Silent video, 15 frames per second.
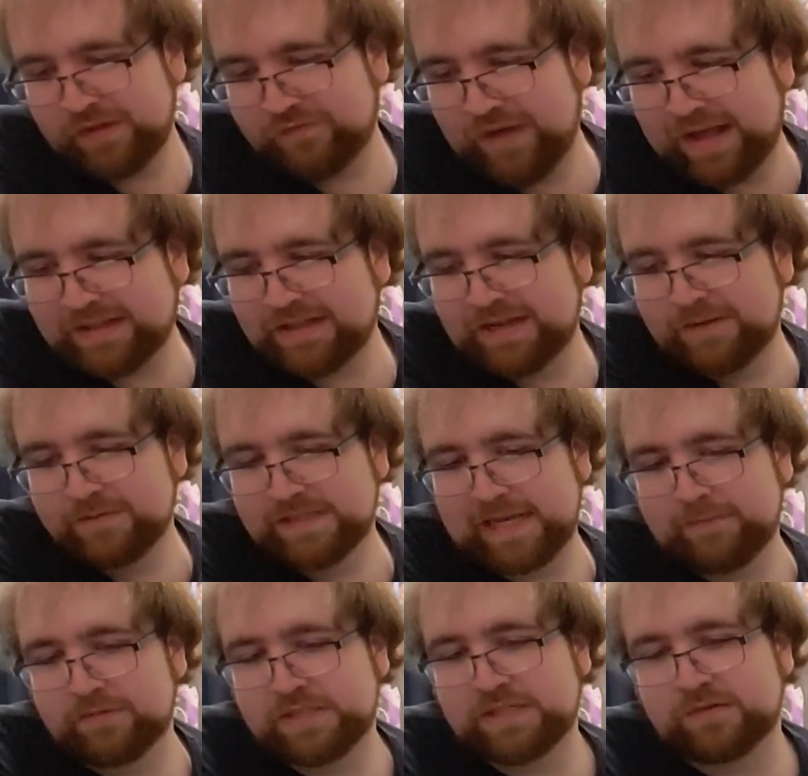the fact that he was
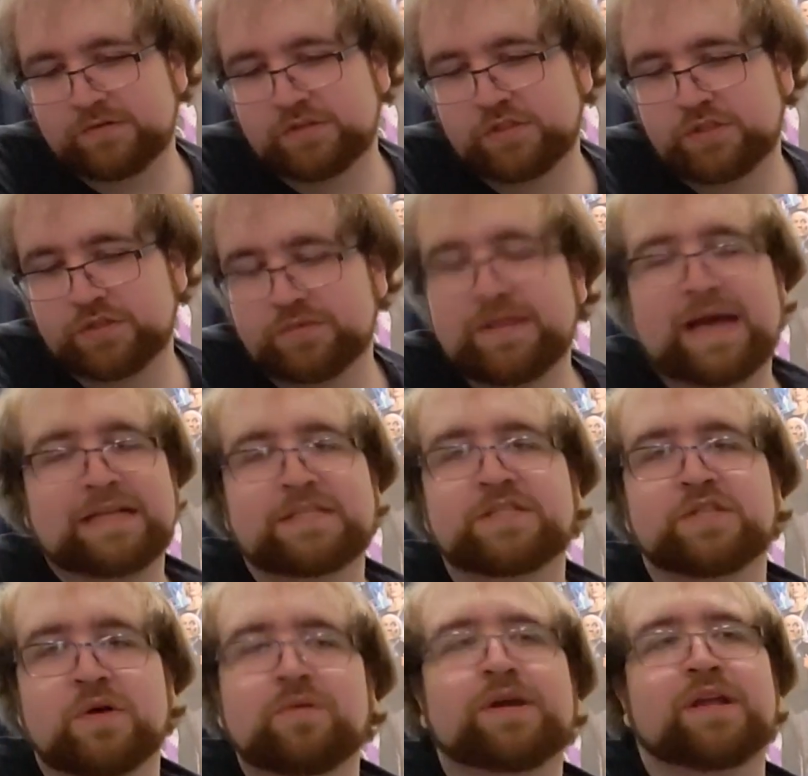able to do that
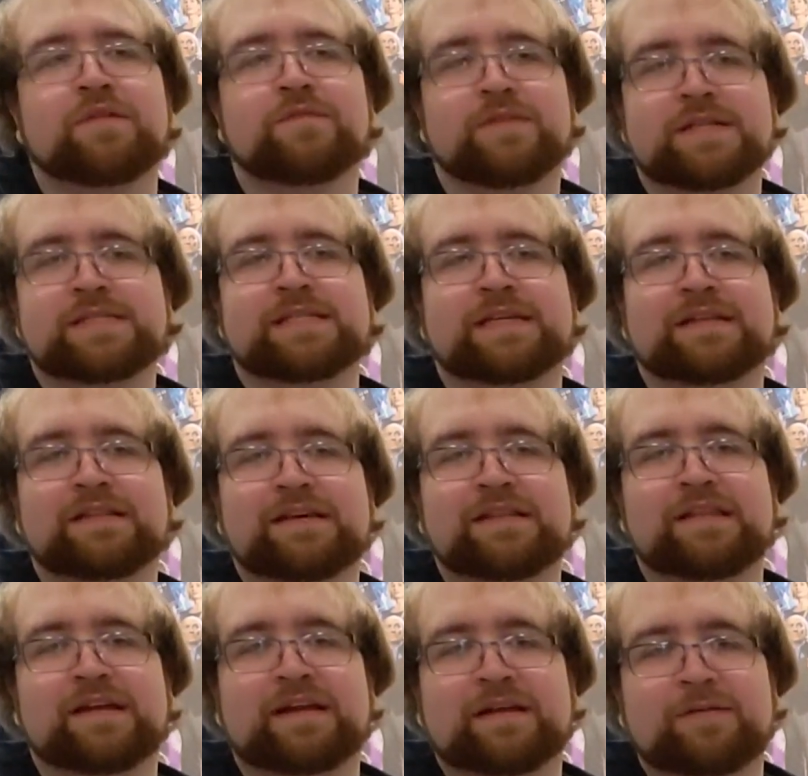so
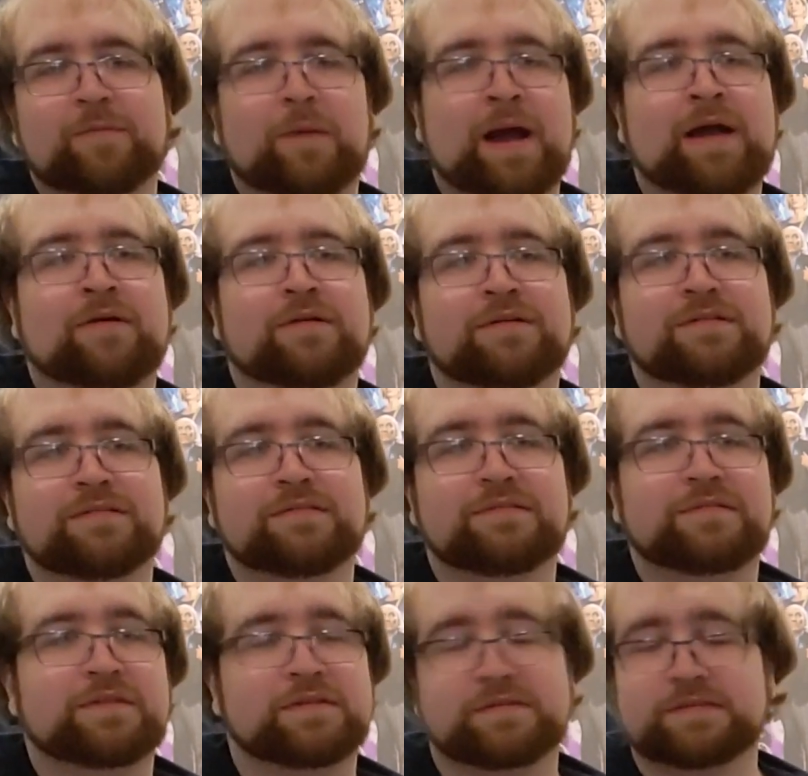convincingly, like, wow,
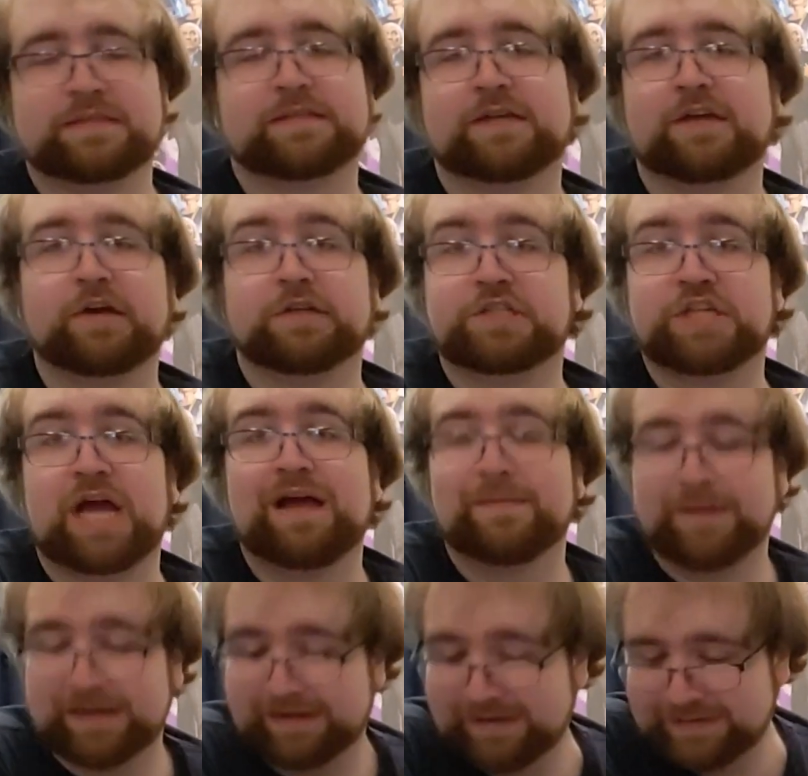that's a good
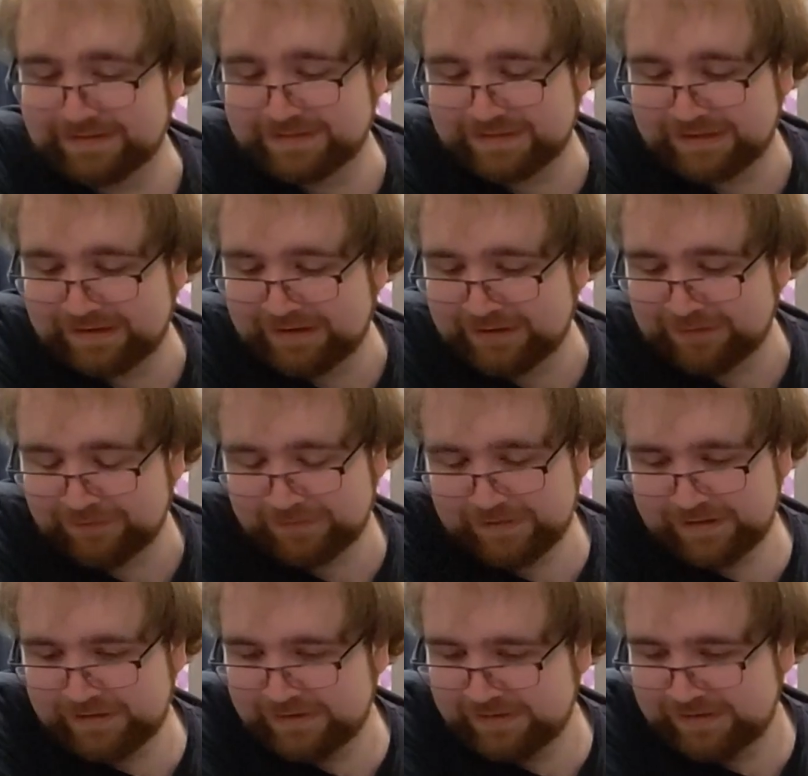job, I guess, you know?
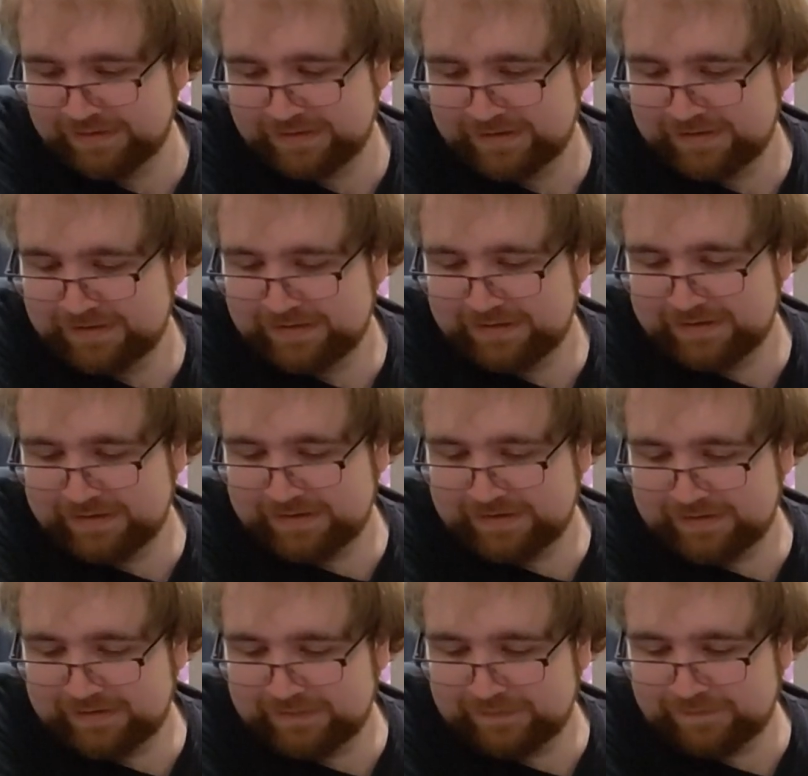
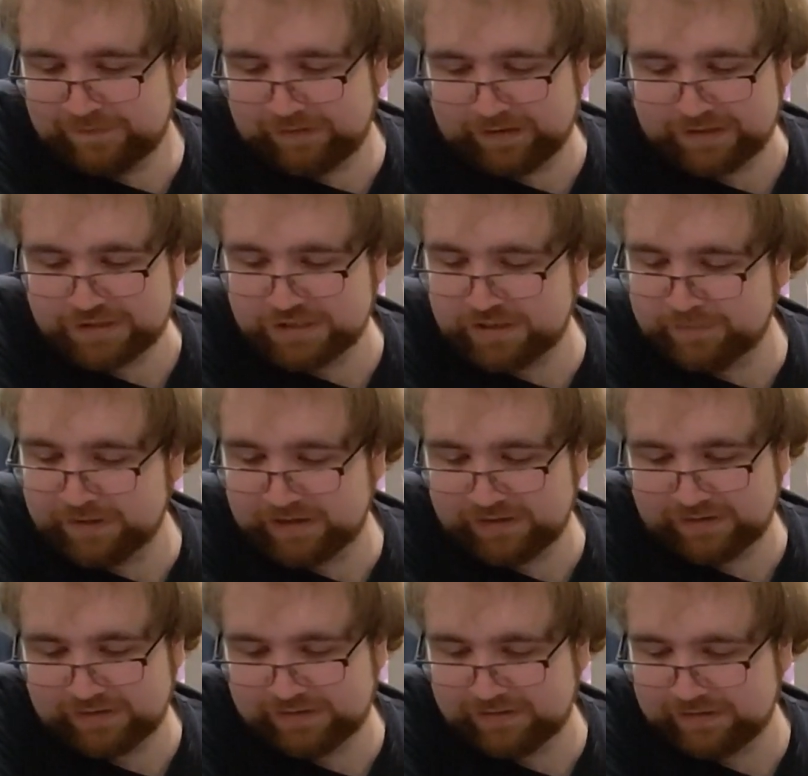Fucking
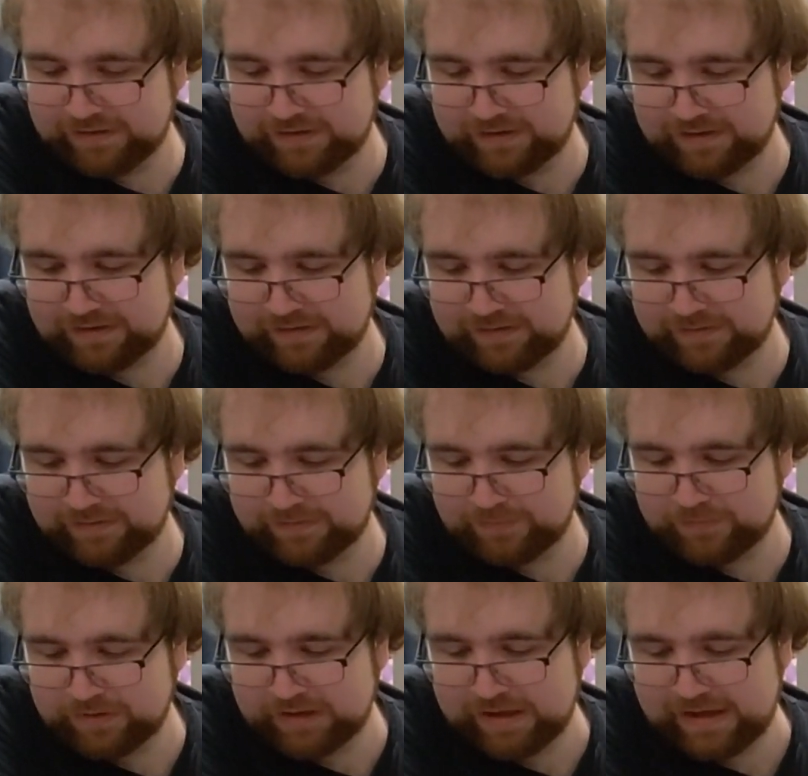Jimmy. Uh,
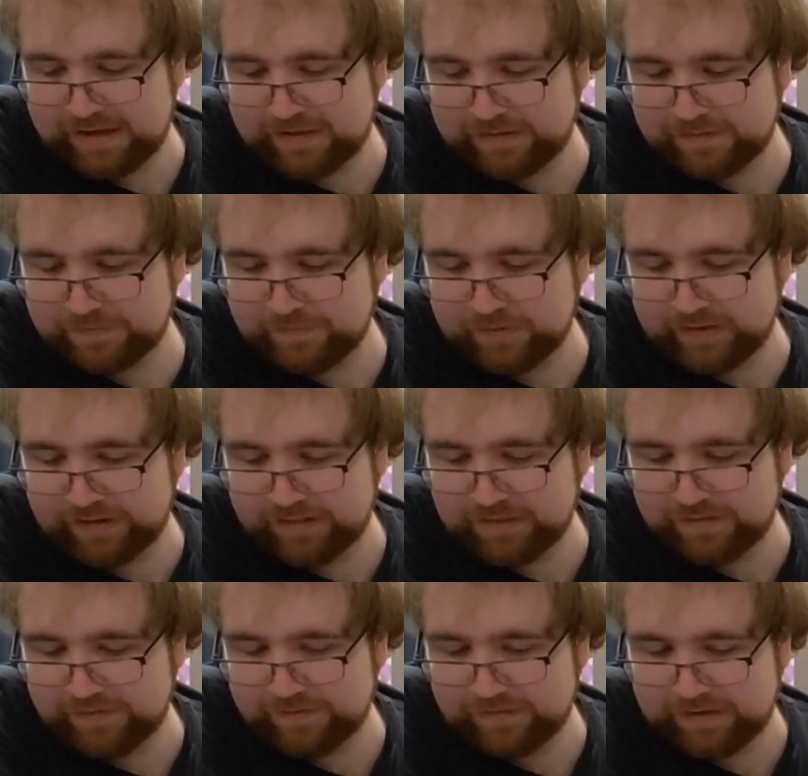but yeah, but
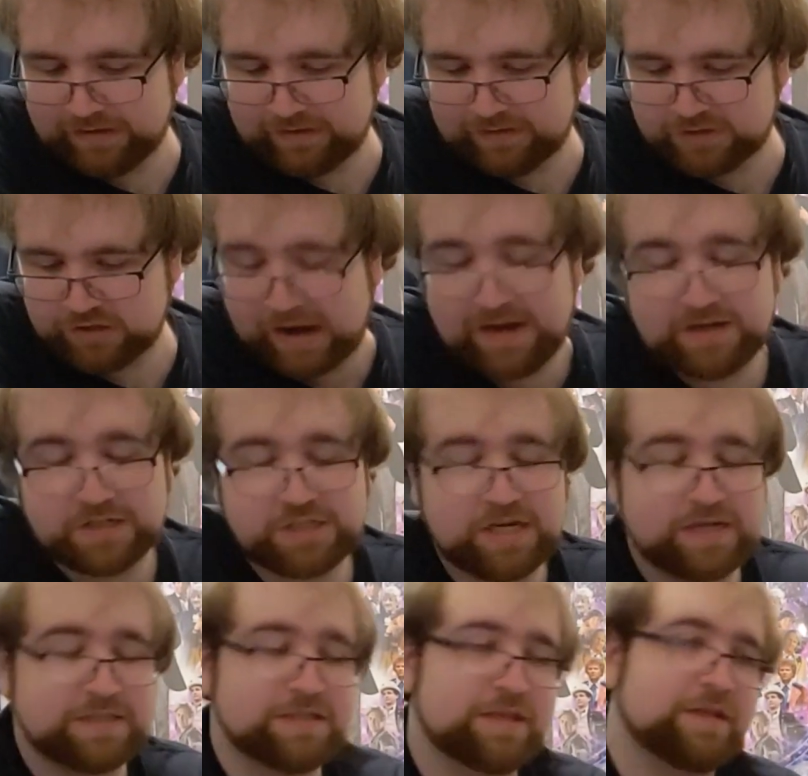they tried to
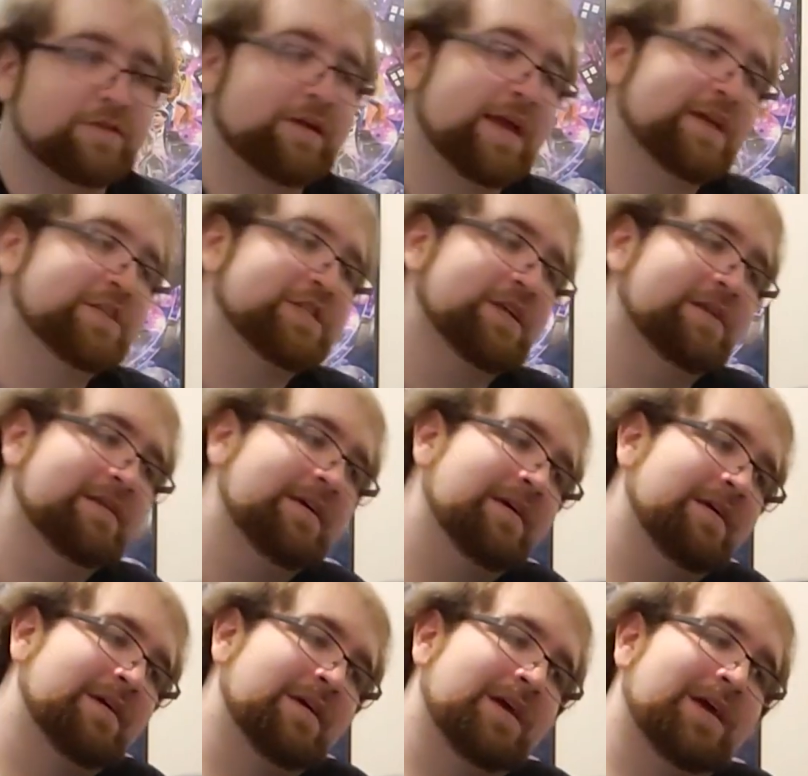change the location,